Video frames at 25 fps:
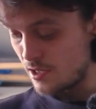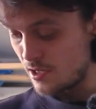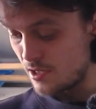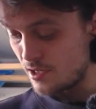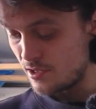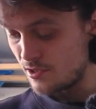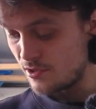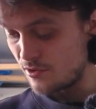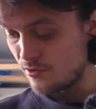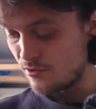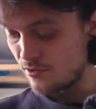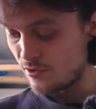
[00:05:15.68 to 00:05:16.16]

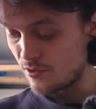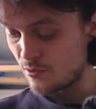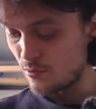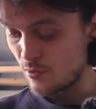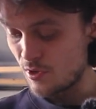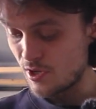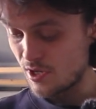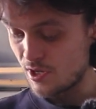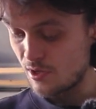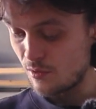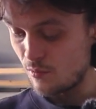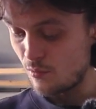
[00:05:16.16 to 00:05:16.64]
is you're just
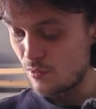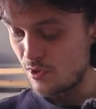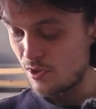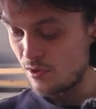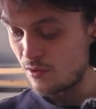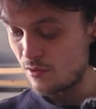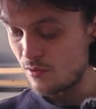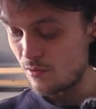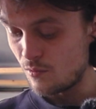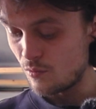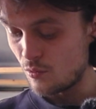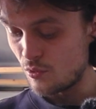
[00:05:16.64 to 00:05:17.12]
working
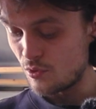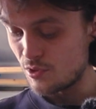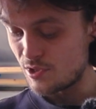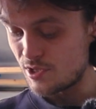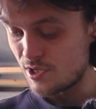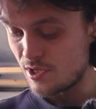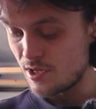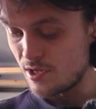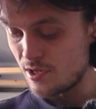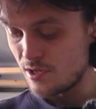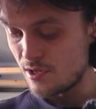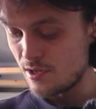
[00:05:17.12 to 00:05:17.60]
with
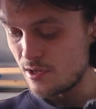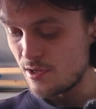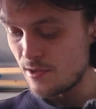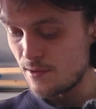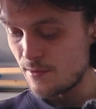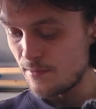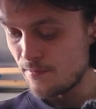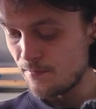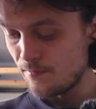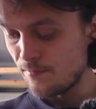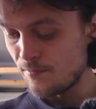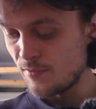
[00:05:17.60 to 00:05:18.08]
water.
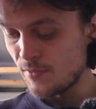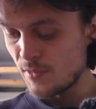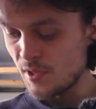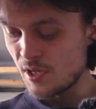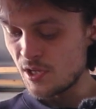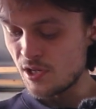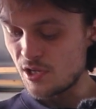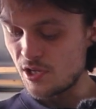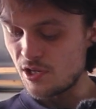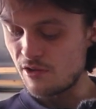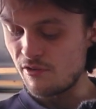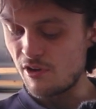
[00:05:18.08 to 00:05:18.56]

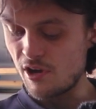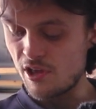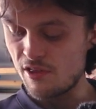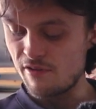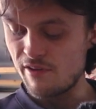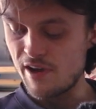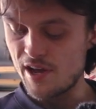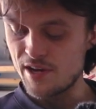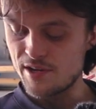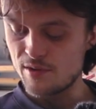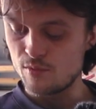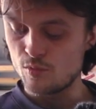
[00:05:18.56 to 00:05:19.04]
You're
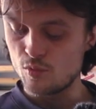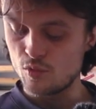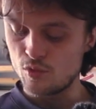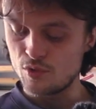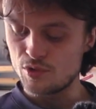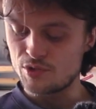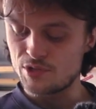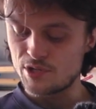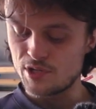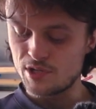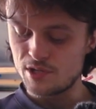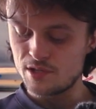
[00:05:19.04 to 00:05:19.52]
either adding
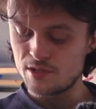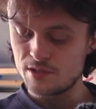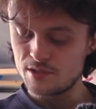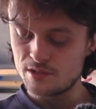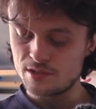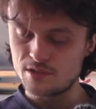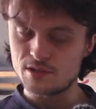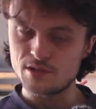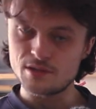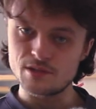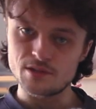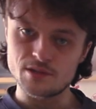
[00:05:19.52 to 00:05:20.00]
water
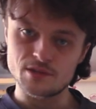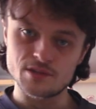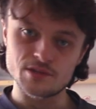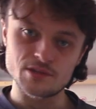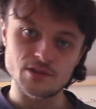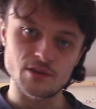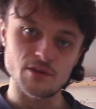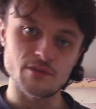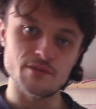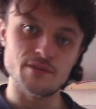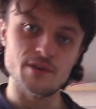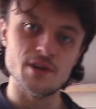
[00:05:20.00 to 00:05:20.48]
to
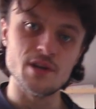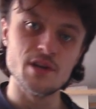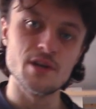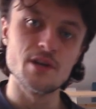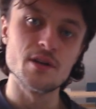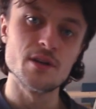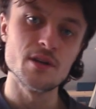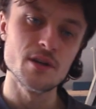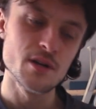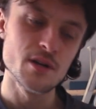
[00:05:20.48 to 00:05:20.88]
soften it,